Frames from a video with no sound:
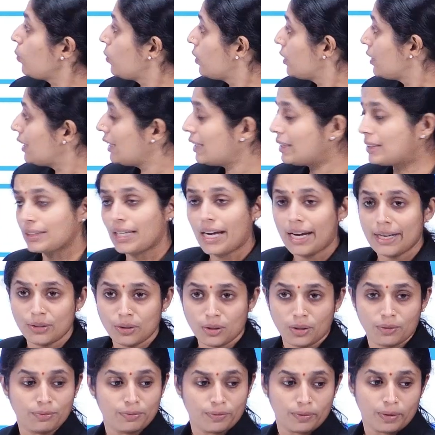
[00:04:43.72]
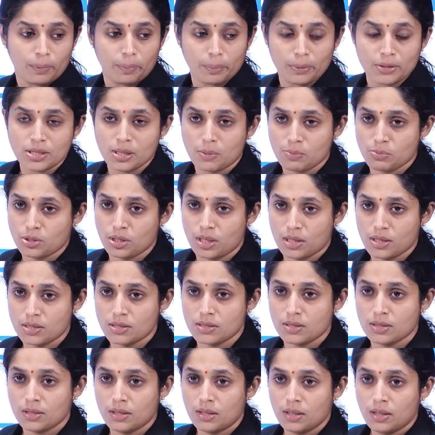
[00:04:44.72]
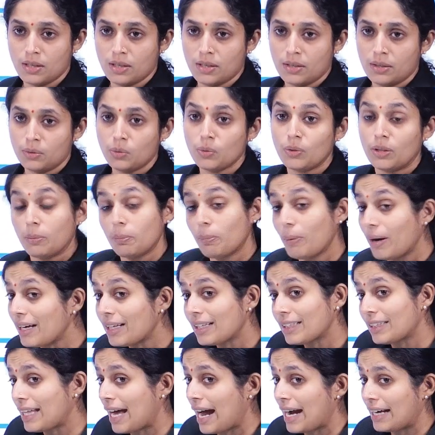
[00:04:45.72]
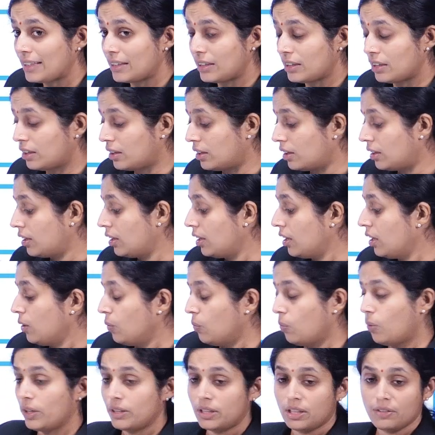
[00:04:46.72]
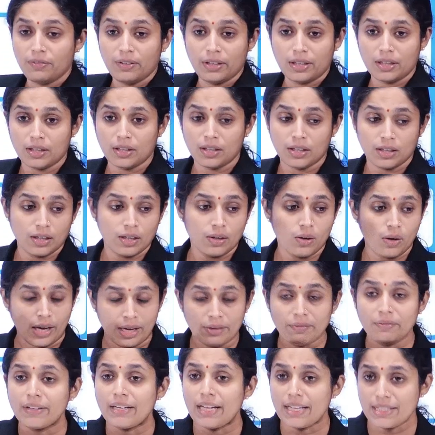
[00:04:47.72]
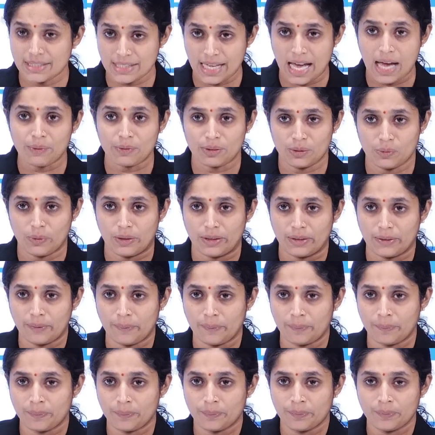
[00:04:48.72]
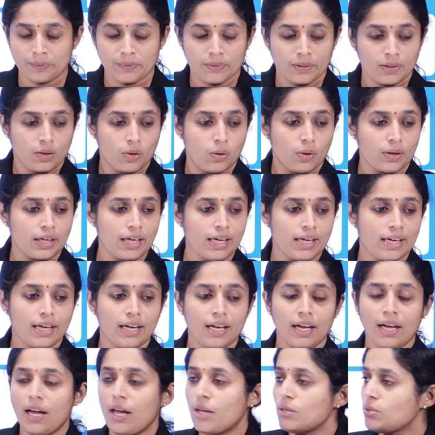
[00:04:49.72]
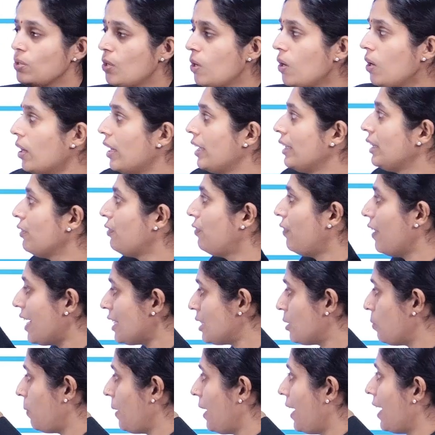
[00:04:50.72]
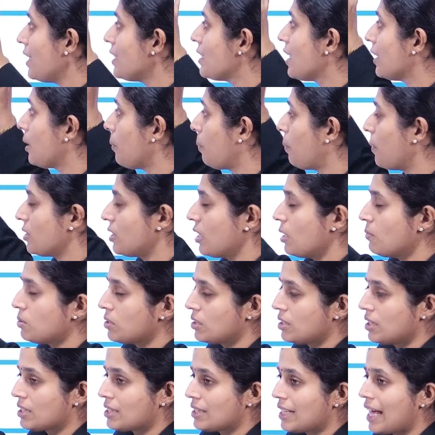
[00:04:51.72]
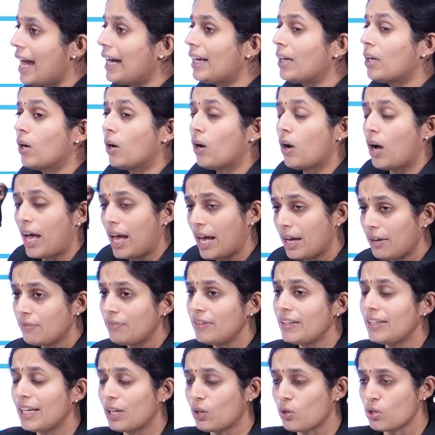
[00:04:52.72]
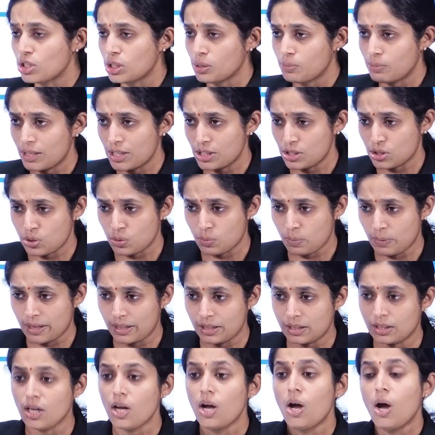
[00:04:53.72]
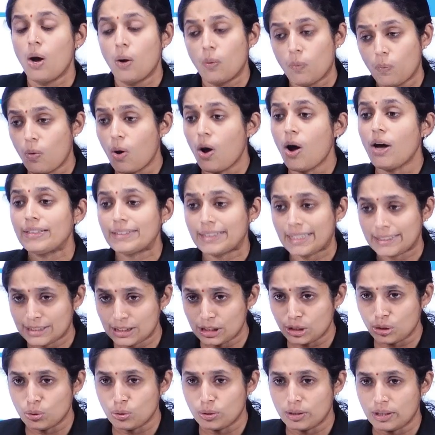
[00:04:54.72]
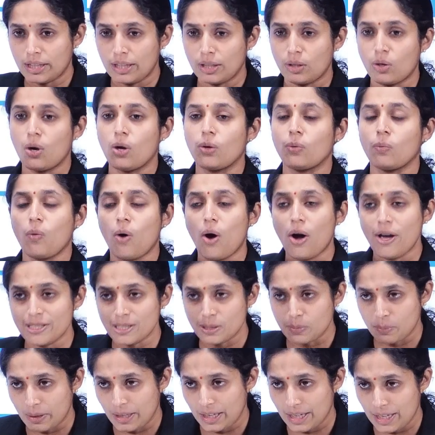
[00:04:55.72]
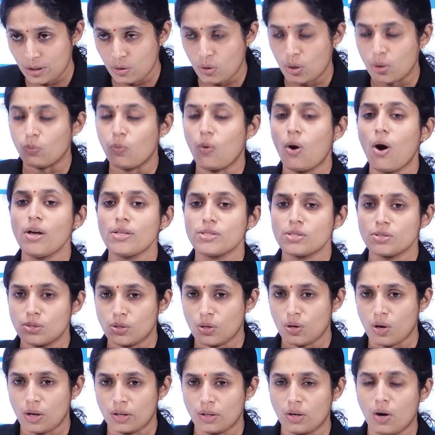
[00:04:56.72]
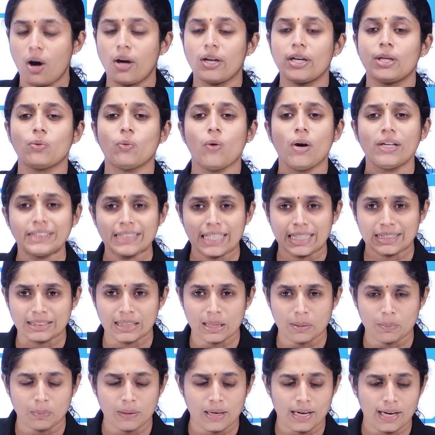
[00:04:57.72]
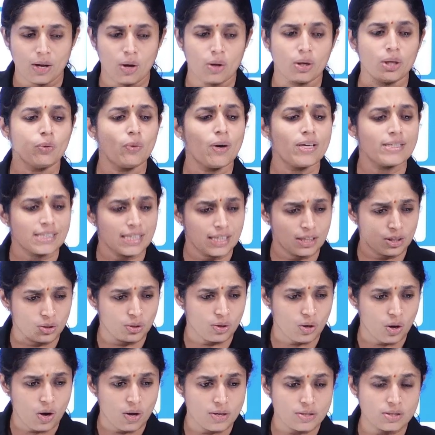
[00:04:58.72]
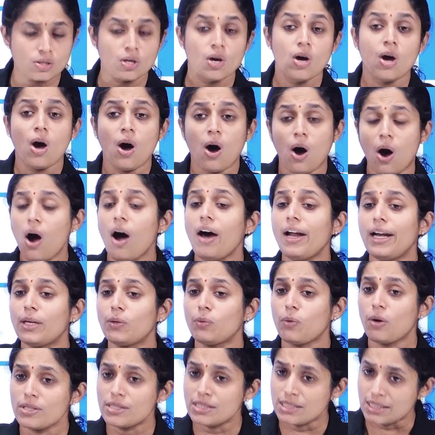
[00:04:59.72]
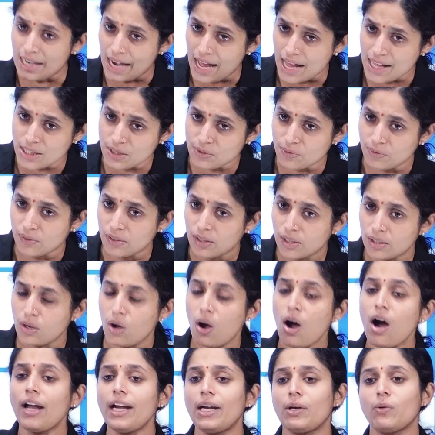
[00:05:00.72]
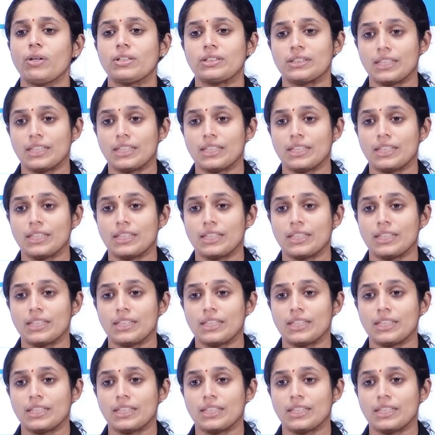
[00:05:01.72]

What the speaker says: these kind of presumptions to rebut that whatever evidence they have given. Okay. So, in the first place, the presumption is that every negotiable instrument was executed or was made or was drawn or it was accepted or it was endorsed or it was transferred or it was